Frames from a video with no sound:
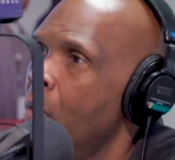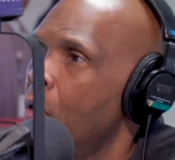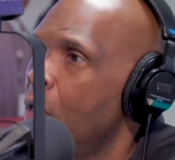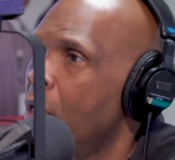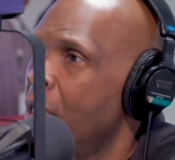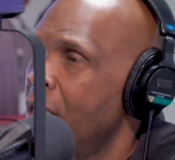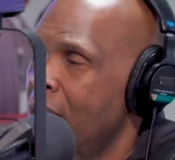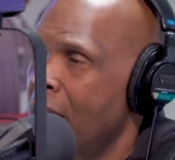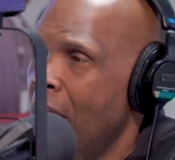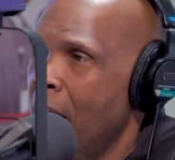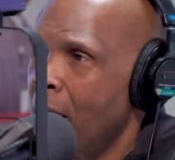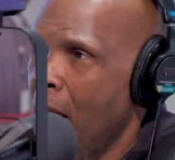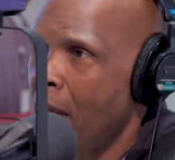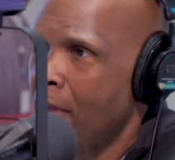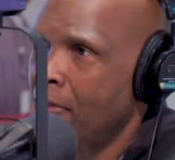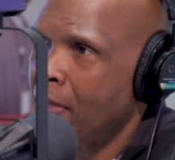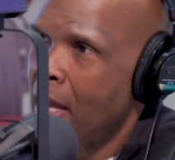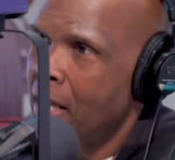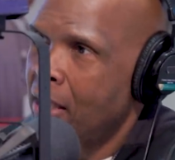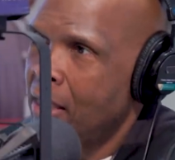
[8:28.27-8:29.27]
Because at,
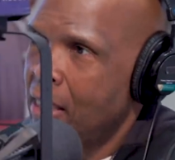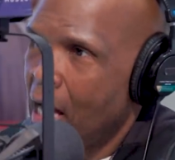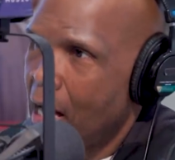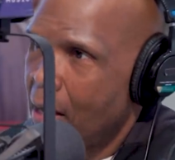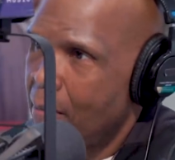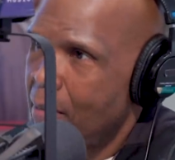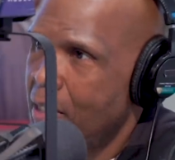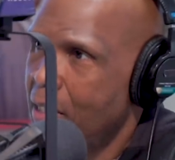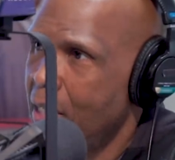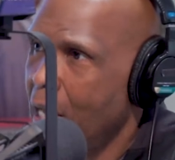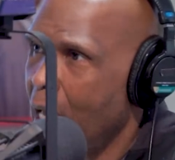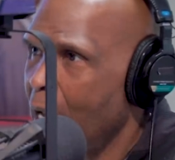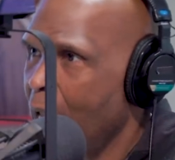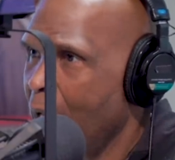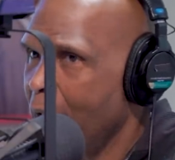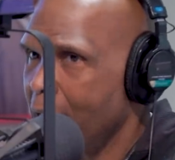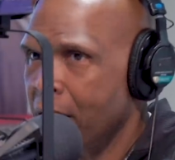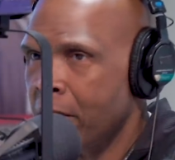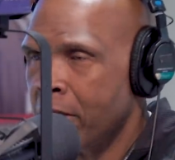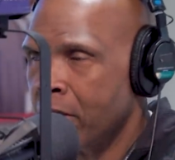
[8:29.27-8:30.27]
at, that time, it's not
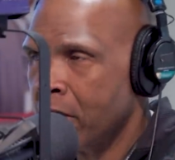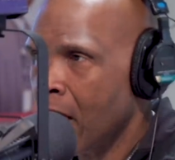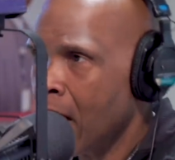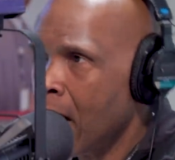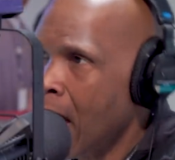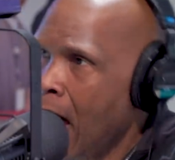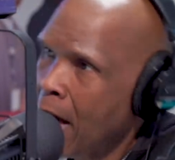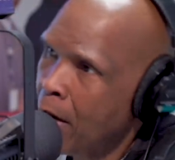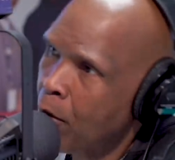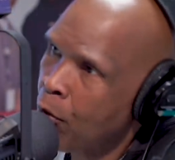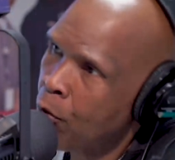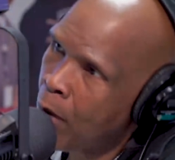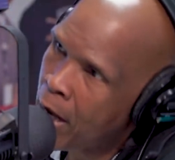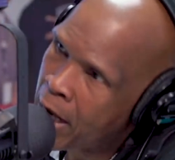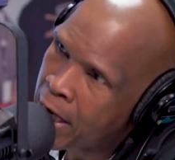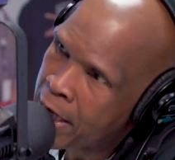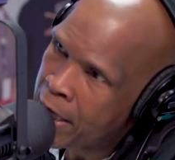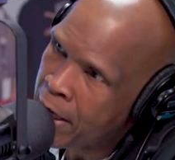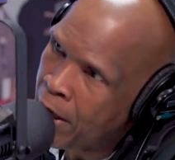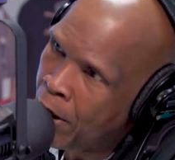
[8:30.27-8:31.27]
like there's a lot of
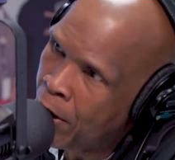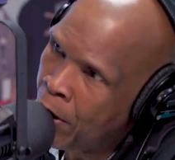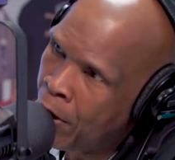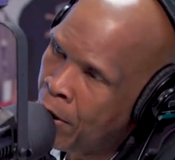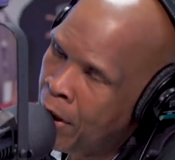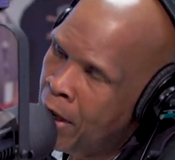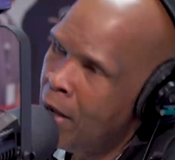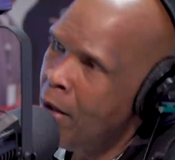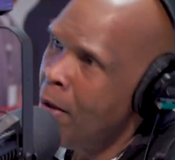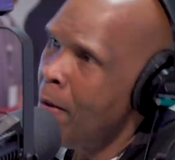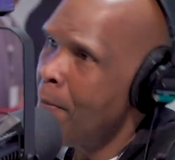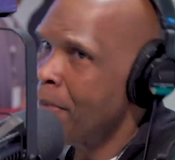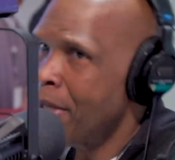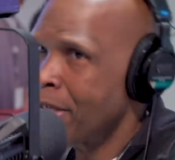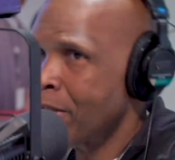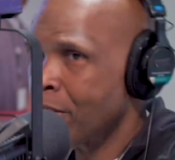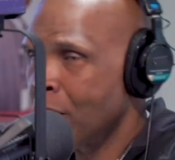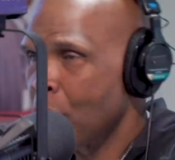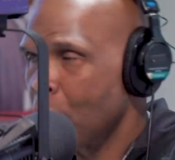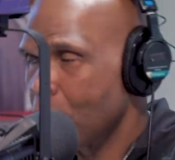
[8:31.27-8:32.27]
radio. Nah.
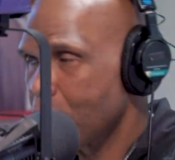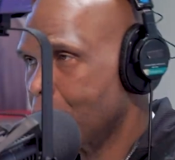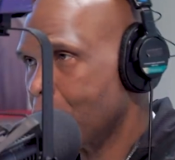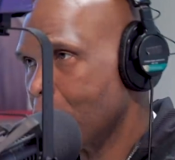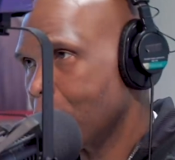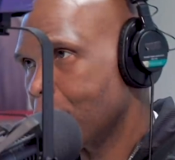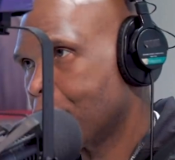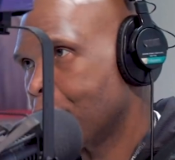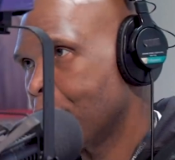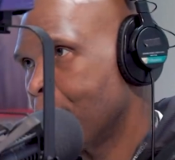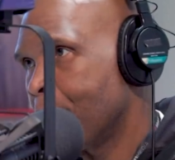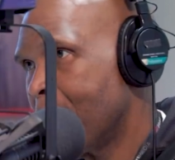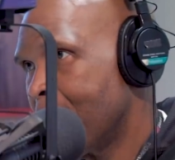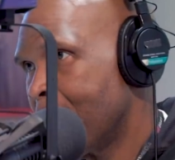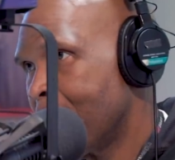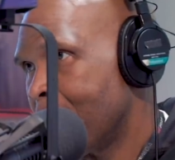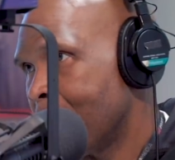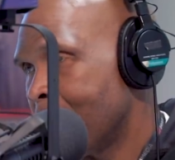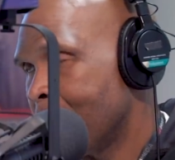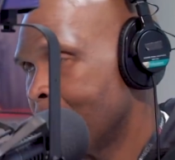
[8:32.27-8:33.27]
There's no social
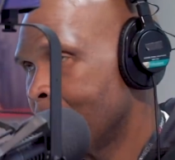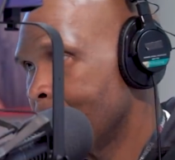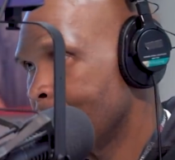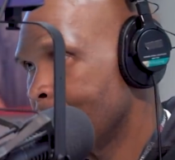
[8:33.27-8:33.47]
media. Mm-hmm.